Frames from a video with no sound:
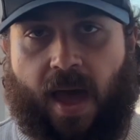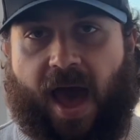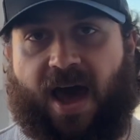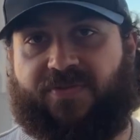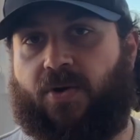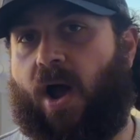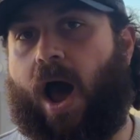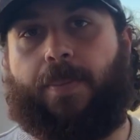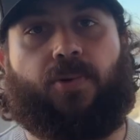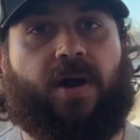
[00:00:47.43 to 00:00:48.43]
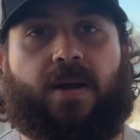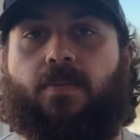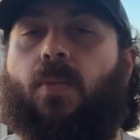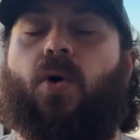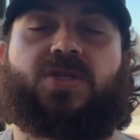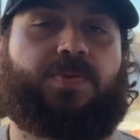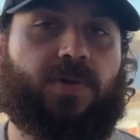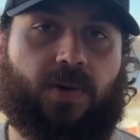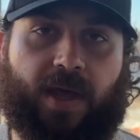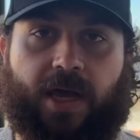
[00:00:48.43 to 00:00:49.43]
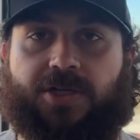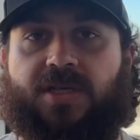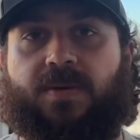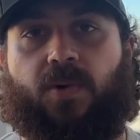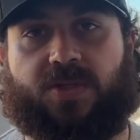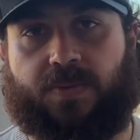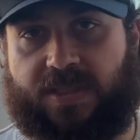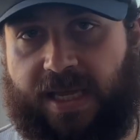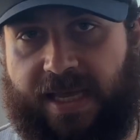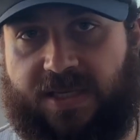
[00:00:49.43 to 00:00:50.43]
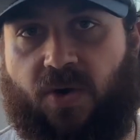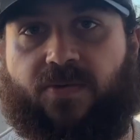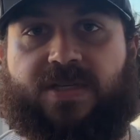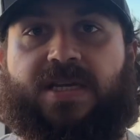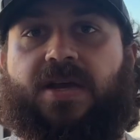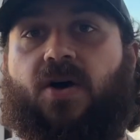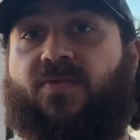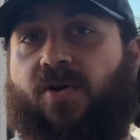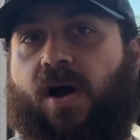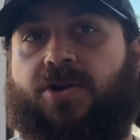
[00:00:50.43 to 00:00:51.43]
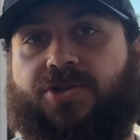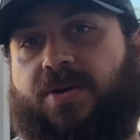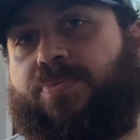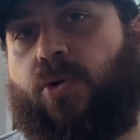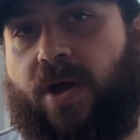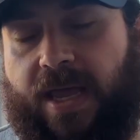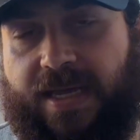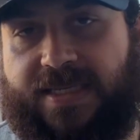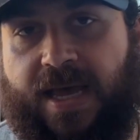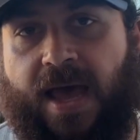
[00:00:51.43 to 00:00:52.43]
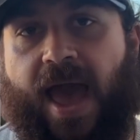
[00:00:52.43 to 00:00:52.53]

After operating multiple locations in multiple states and overseeing over 100 employees